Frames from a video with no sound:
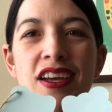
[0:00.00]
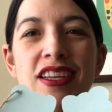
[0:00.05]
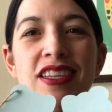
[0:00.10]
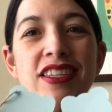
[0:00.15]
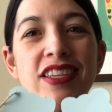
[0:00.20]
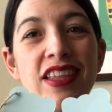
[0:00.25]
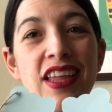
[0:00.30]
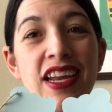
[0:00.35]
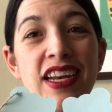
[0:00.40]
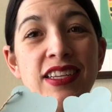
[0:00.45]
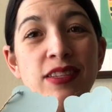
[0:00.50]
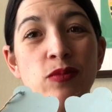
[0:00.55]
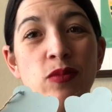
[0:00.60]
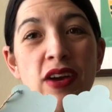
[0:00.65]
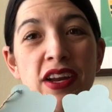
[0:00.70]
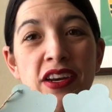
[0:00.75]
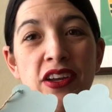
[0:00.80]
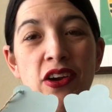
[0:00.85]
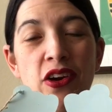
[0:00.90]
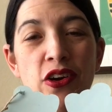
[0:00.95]
So that is
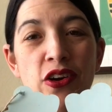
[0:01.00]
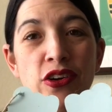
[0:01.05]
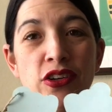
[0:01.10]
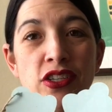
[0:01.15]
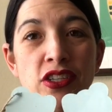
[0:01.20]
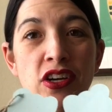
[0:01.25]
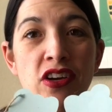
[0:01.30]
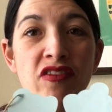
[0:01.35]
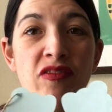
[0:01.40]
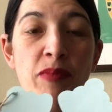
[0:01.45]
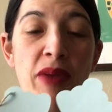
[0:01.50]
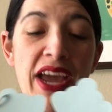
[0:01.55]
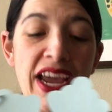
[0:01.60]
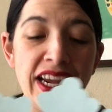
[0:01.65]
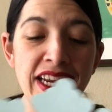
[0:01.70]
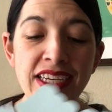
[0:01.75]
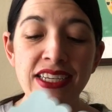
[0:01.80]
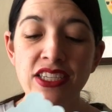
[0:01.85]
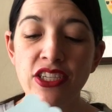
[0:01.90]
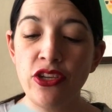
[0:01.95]
one coat of
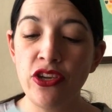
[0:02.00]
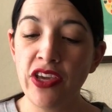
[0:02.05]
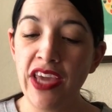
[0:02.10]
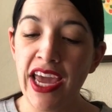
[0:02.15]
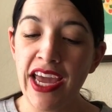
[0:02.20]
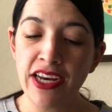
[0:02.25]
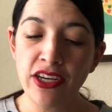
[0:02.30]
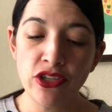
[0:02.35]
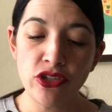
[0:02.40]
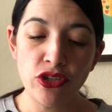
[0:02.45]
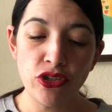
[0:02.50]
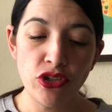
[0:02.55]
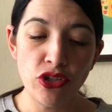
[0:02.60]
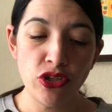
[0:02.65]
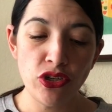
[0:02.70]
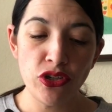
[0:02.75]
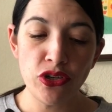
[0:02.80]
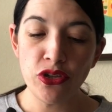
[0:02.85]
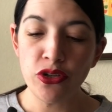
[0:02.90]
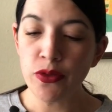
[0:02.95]
paint. You can do
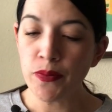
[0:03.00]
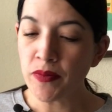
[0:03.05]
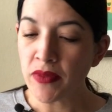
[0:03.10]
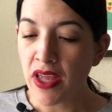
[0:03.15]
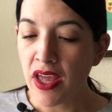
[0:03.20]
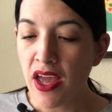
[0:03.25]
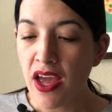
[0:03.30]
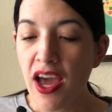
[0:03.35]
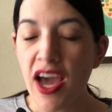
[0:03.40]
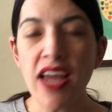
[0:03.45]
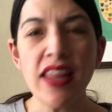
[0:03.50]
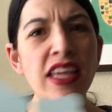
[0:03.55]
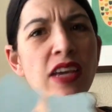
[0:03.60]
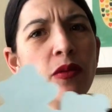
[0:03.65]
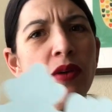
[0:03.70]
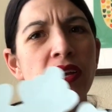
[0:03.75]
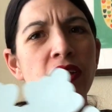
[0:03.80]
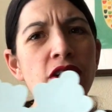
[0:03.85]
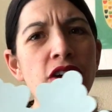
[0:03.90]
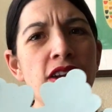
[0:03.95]
2. I
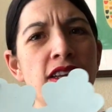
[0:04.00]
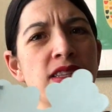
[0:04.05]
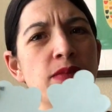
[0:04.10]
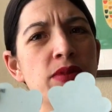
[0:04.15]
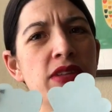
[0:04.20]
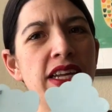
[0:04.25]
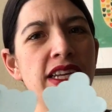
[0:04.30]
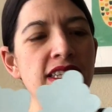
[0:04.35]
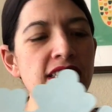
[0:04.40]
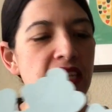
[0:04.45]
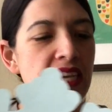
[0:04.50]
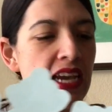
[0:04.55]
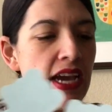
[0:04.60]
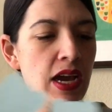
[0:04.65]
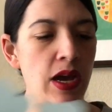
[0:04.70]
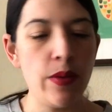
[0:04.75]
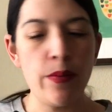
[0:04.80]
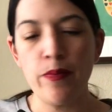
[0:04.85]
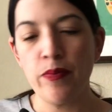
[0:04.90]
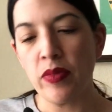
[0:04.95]
think 1 coat is plenty,
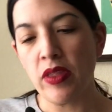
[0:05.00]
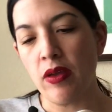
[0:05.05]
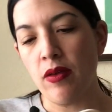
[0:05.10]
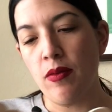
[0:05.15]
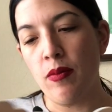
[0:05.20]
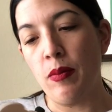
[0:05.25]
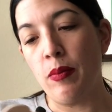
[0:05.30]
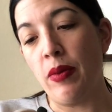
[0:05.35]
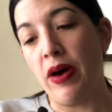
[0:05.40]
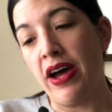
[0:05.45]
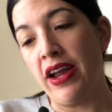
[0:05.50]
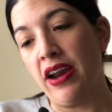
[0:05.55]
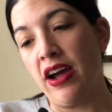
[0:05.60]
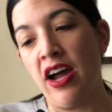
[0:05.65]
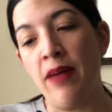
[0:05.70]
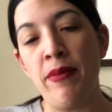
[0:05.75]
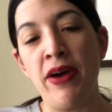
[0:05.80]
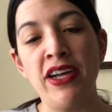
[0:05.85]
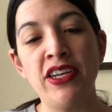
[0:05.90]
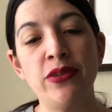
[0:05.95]
but
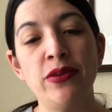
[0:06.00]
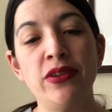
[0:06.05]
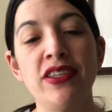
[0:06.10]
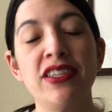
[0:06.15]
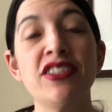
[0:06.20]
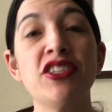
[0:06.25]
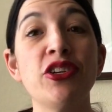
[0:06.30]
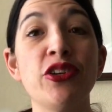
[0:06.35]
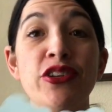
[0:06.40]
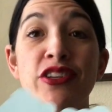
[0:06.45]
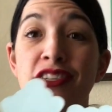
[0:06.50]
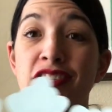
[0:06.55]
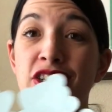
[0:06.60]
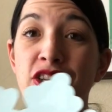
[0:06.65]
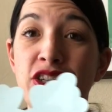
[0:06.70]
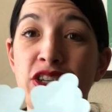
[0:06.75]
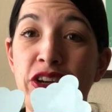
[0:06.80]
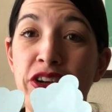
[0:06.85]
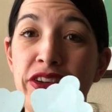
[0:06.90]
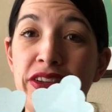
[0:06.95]
I might do 2 just to
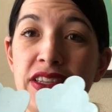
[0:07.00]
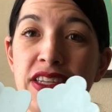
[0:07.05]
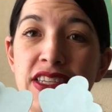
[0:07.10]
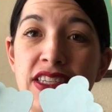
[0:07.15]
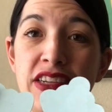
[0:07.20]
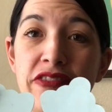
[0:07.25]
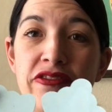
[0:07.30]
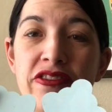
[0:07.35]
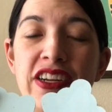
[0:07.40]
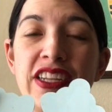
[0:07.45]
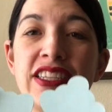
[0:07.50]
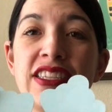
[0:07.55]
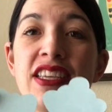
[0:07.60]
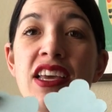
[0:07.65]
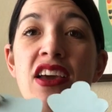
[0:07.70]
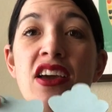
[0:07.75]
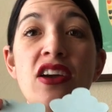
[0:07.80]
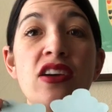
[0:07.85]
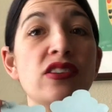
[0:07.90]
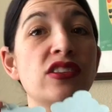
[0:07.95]
show you the difference.
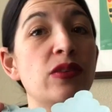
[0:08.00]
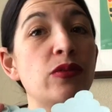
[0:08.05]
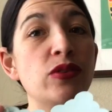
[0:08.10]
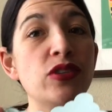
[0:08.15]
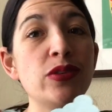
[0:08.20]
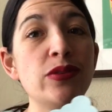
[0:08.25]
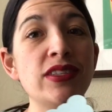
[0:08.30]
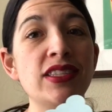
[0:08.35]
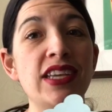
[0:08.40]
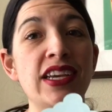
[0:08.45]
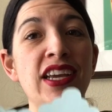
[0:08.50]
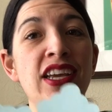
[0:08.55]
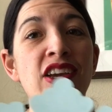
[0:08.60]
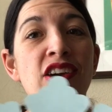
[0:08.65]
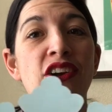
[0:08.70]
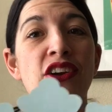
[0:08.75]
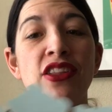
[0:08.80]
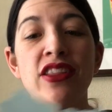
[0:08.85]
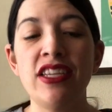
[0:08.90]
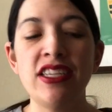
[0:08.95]
So we'll do a second
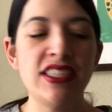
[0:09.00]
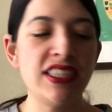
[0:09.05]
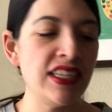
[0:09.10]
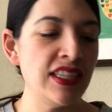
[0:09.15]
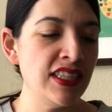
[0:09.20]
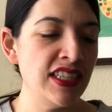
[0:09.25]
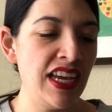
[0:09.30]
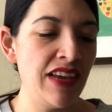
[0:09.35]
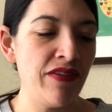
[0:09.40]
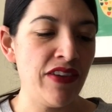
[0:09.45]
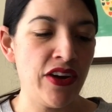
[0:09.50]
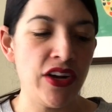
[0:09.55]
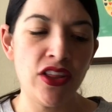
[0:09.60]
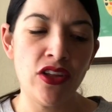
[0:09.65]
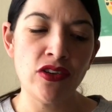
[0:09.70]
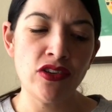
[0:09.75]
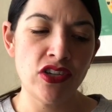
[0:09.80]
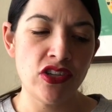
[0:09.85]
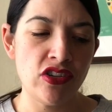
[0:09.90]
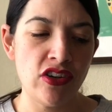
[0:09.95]
coat. This doesn't take very
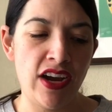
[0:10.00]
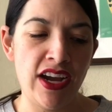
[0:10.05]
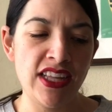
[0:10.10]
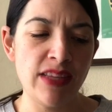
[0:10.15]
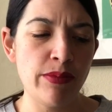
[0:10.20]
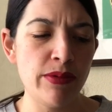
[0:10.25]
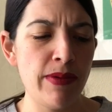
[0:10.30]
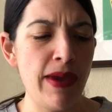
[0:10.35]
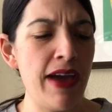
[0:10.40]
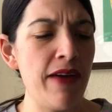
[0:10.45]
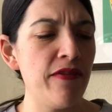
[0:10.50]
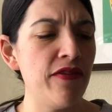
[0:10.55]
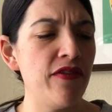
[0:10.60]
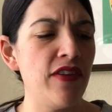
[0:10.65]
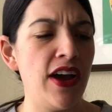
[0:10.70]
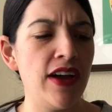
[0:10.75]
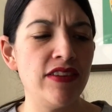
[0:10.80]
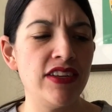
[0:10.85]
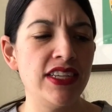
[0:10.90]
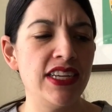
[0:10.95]
long to dry. It's about
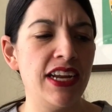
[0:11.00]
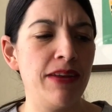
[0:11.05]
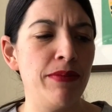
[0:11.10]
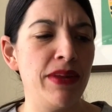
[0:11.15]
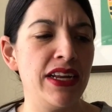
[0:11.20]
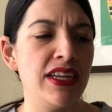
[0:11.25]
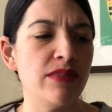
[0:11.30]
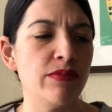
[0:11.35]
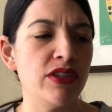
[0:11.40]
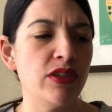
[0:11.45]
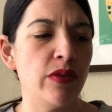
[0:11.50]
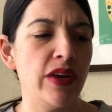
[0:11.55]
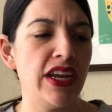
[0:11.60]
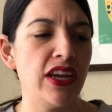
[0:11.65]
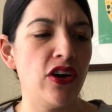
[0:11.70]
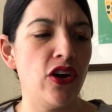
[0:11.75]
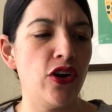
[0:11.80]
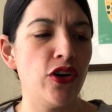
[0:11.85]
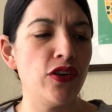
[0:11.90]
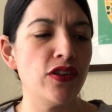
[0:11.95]
5 to 10 minutes
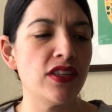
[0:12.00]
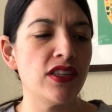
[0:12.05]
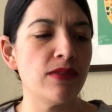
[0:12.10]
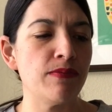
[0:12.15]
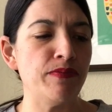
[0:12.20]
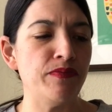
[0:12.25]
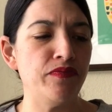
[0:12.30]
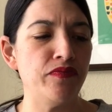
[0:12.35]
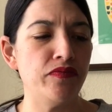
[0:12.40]
between coats.